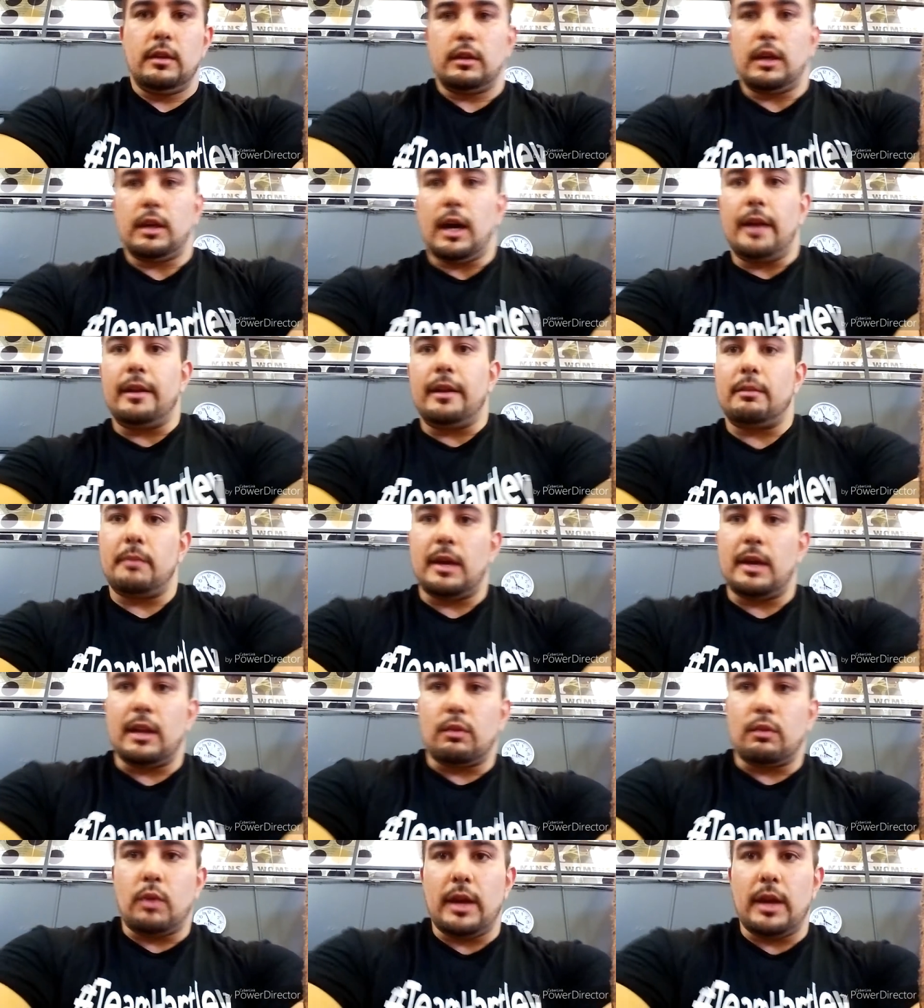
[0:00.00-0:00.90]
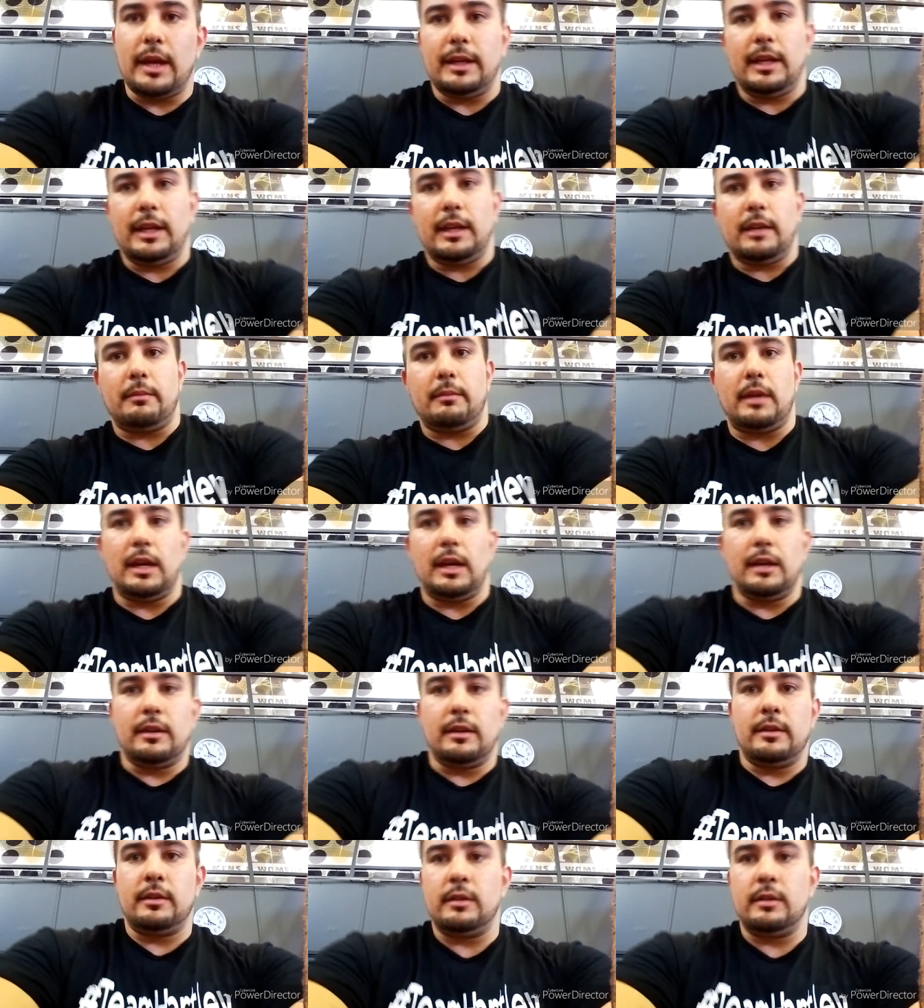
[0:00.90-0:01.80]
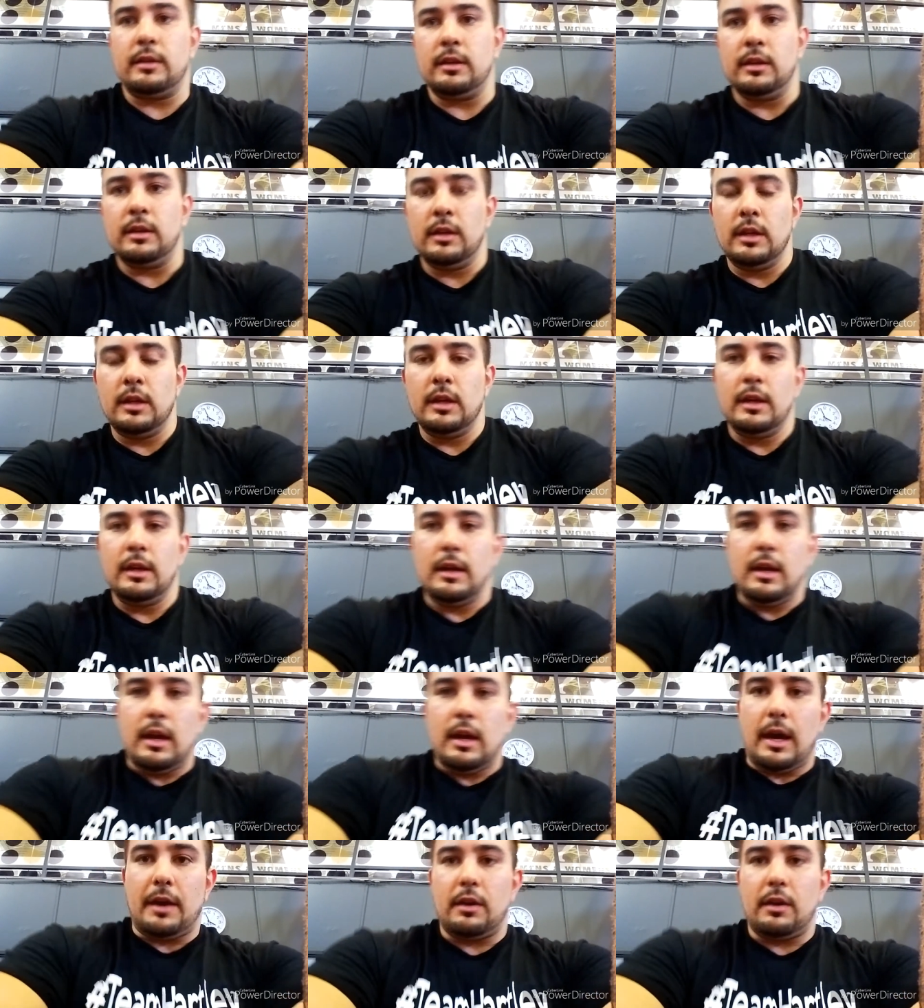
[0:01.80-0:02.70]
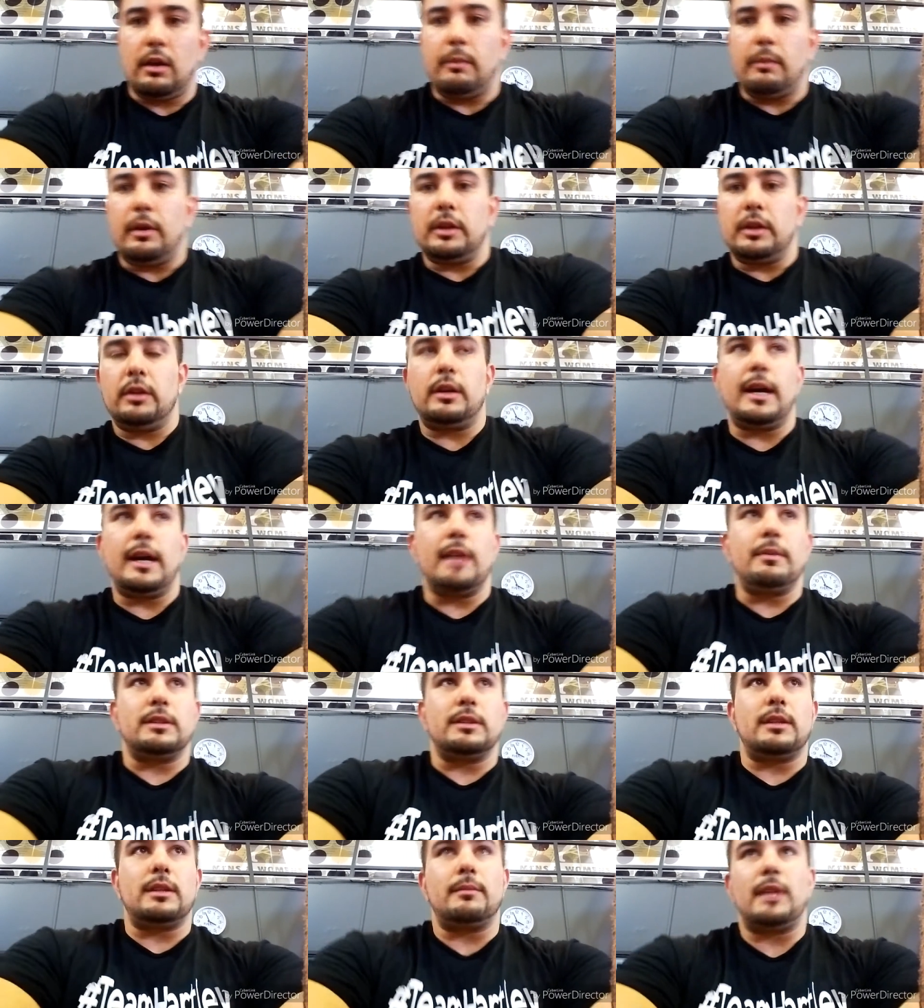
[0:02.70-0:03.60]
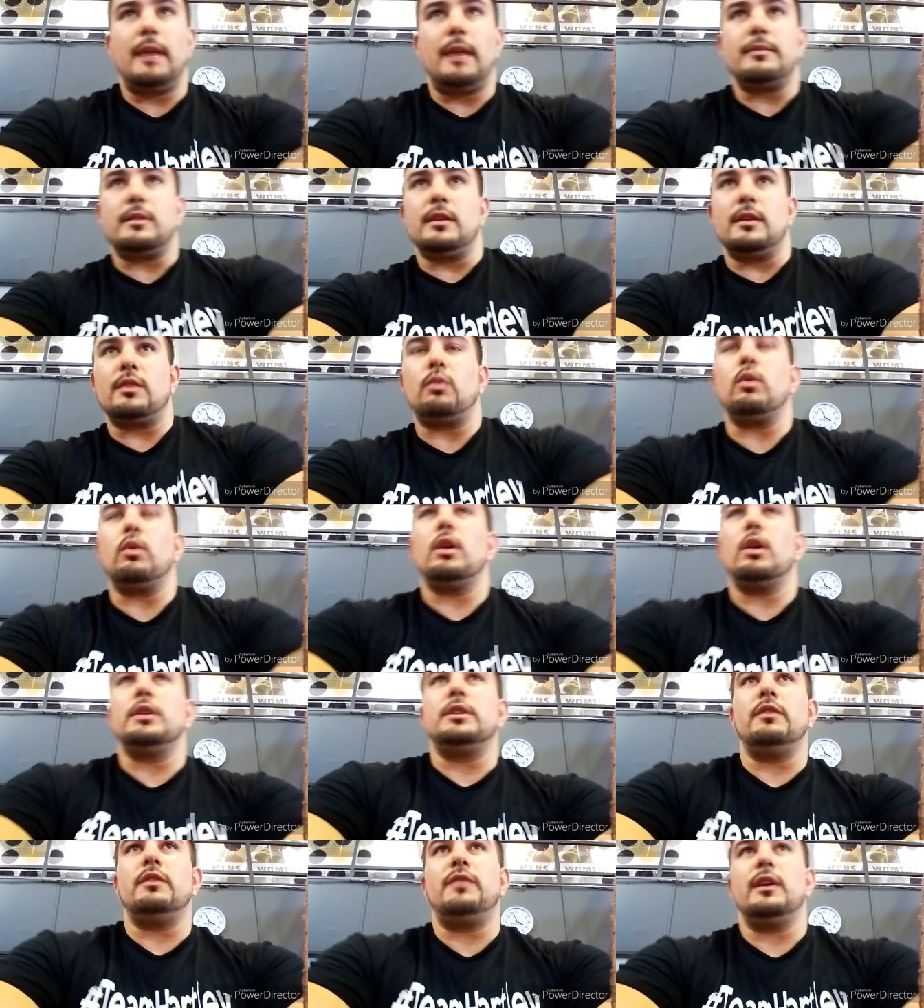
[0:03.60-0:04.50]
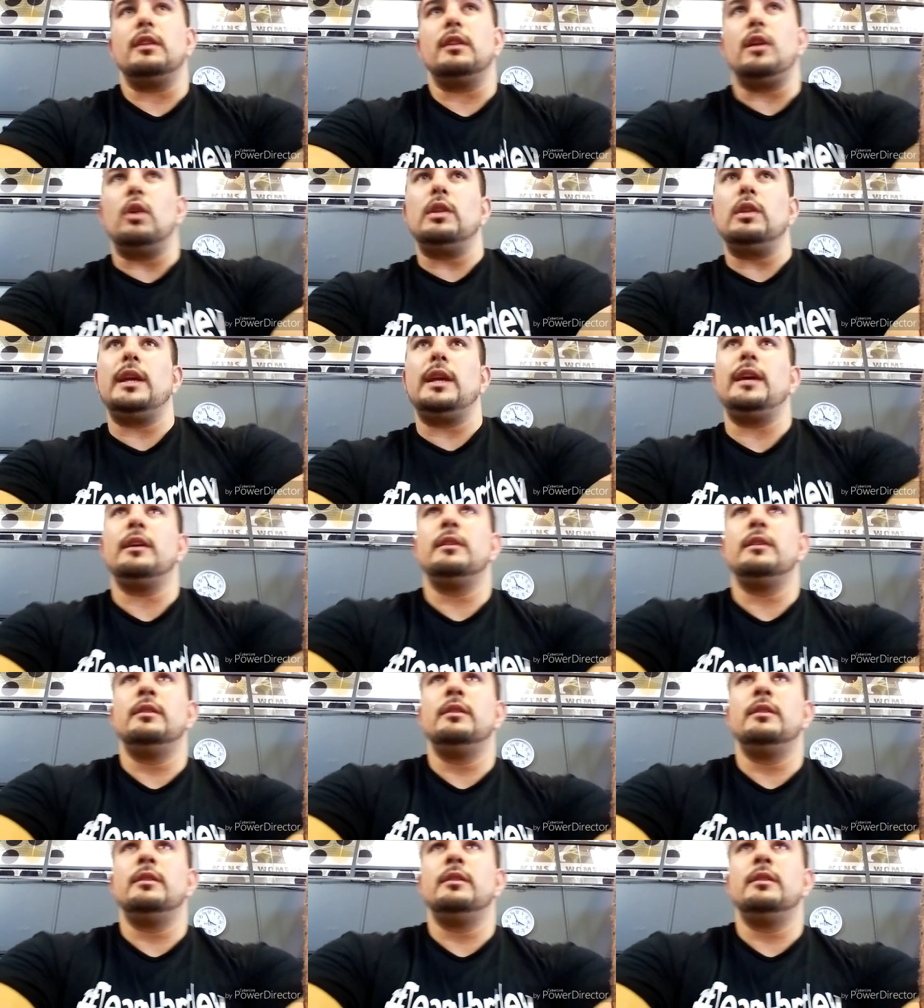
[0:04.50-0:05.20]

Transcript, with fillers: God is man, it's what I needed, man. I don't know about you guys, but sometimes in this world, you feel lonely.